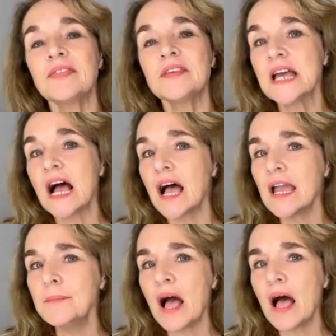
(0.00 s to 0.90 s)
by the
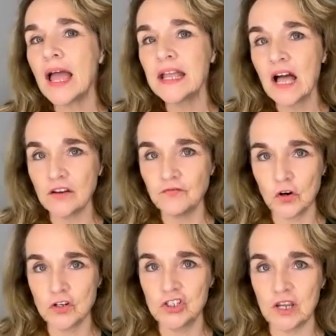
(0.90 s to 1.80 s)
time I got
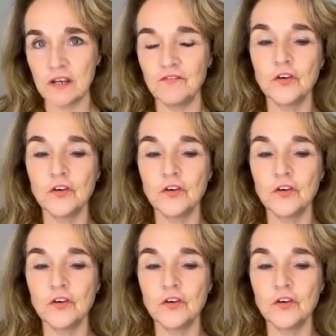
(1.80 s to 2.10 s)
Virgin,